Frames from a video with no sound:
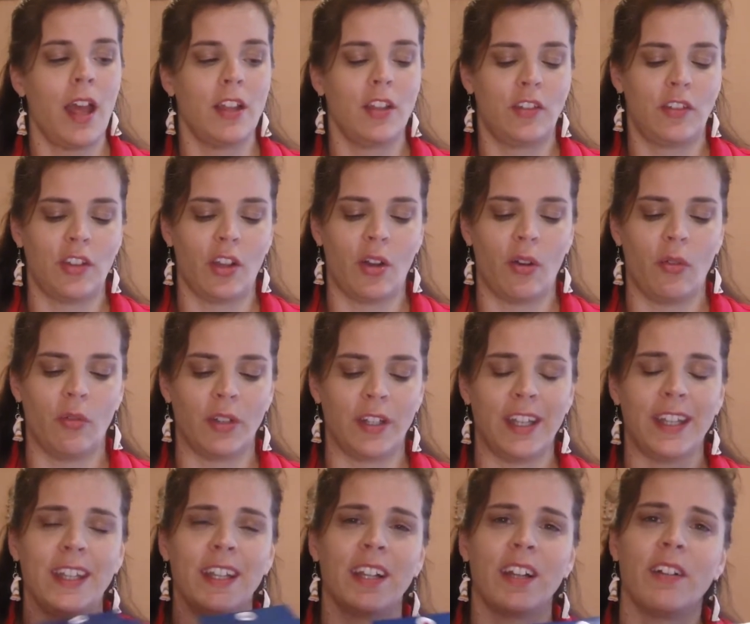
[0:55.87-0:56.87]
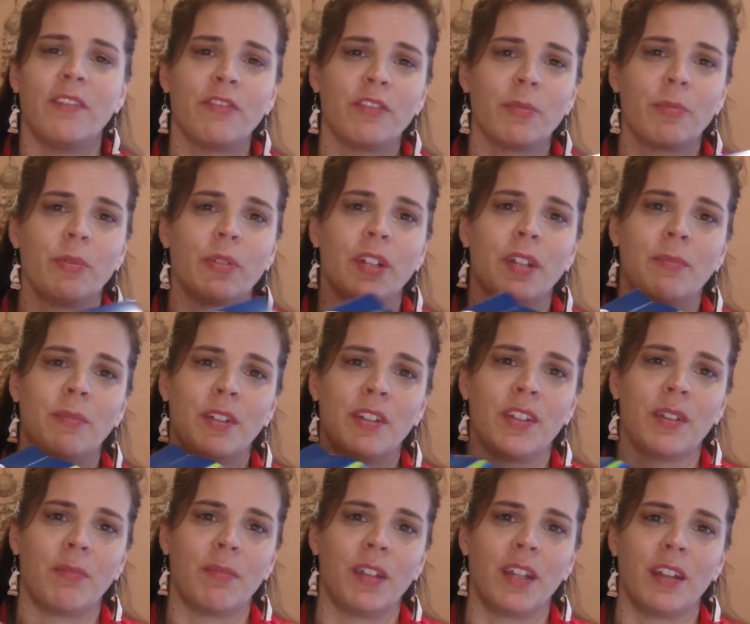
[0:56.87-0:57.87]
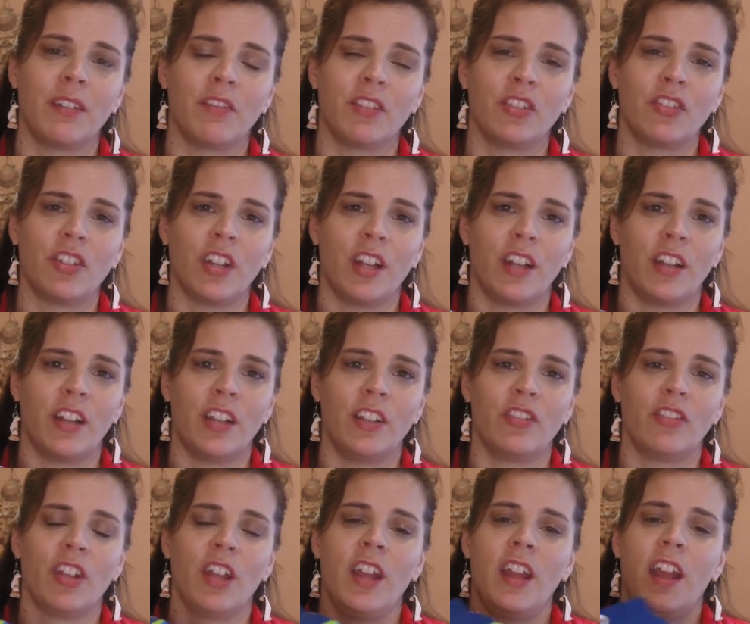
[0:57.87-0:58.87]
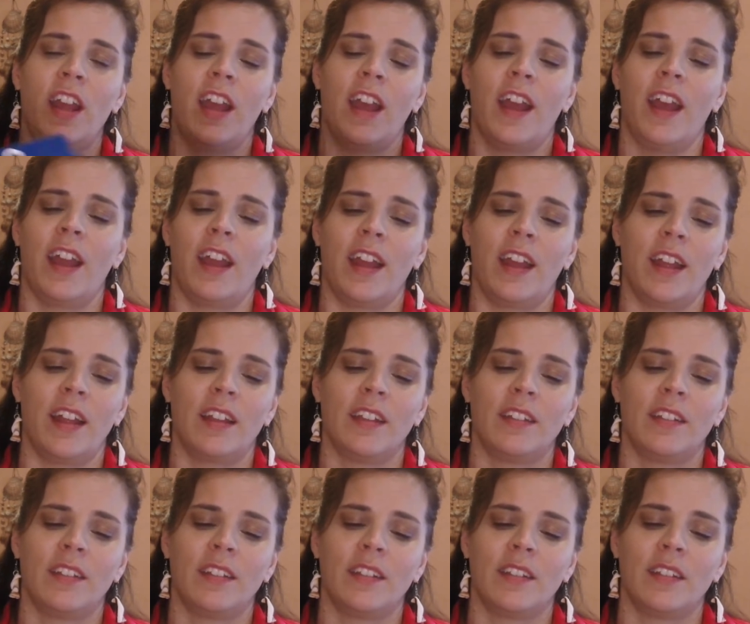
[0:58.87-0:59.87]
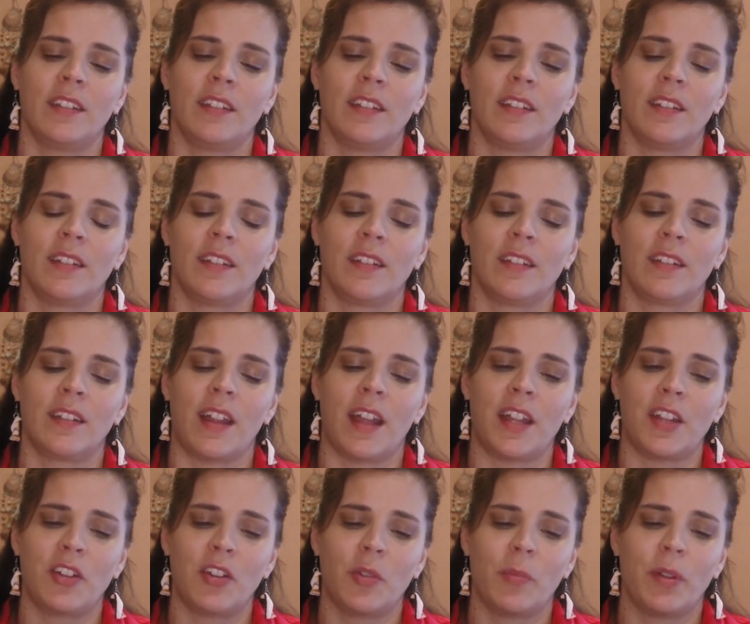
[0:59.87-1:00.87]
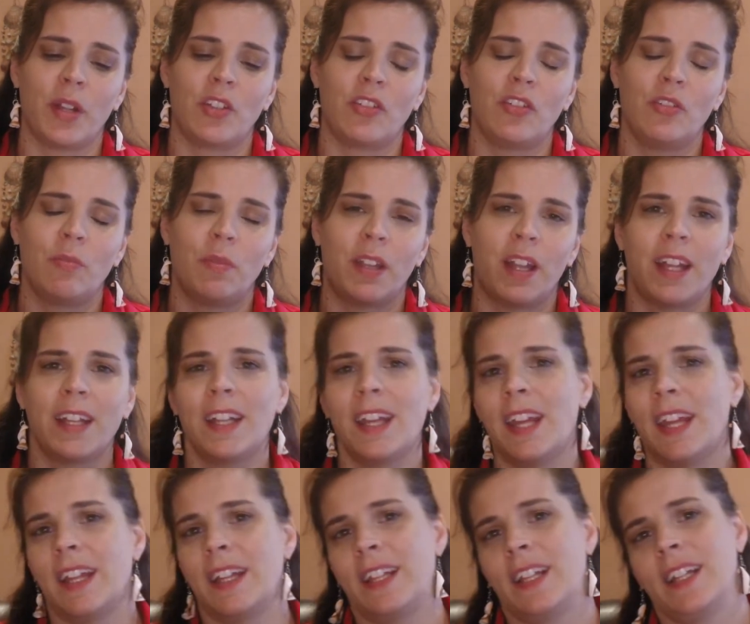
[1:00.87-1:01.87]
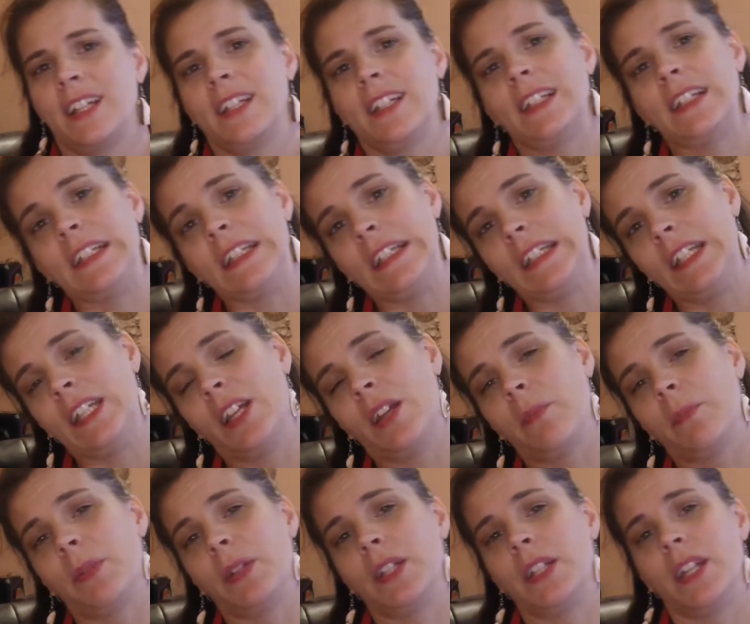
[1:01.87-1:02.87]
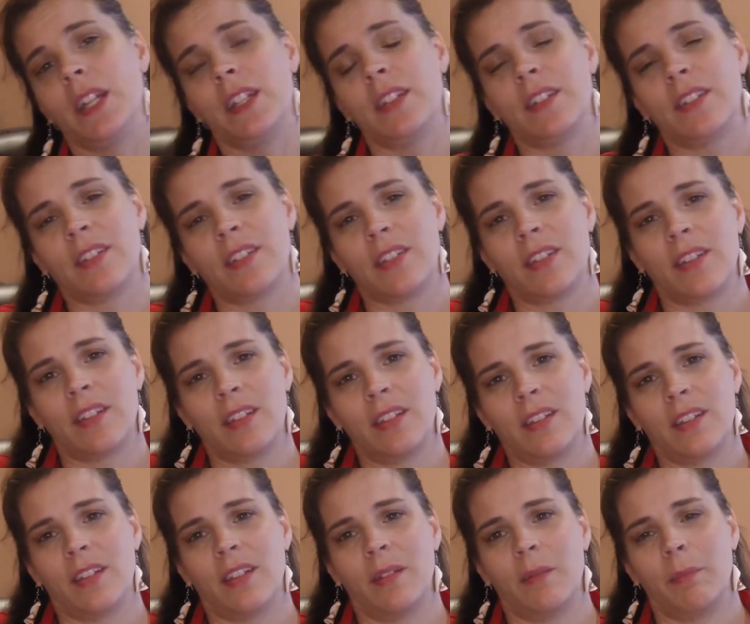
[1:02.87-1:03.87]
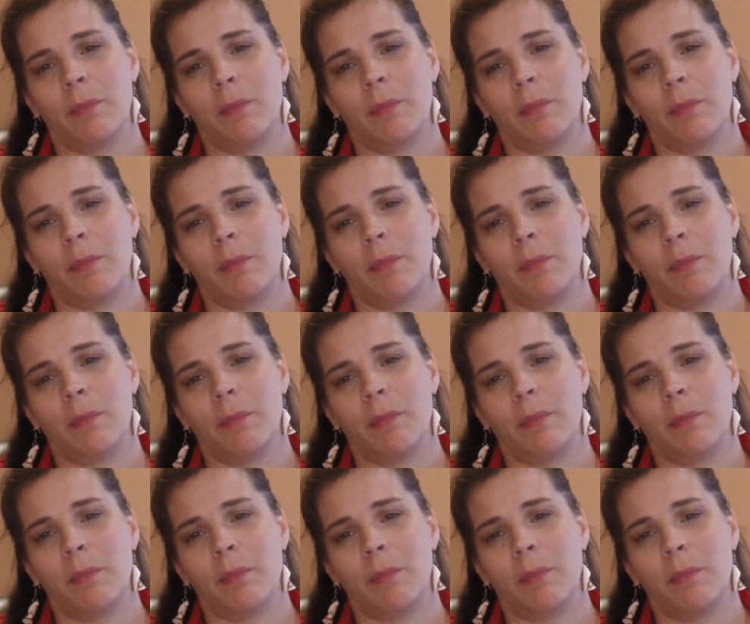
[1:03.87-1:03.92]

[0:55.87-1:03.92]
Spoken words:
So getting comfortable can be something of a challenge. And I don't know about you, but I can't like lean up against the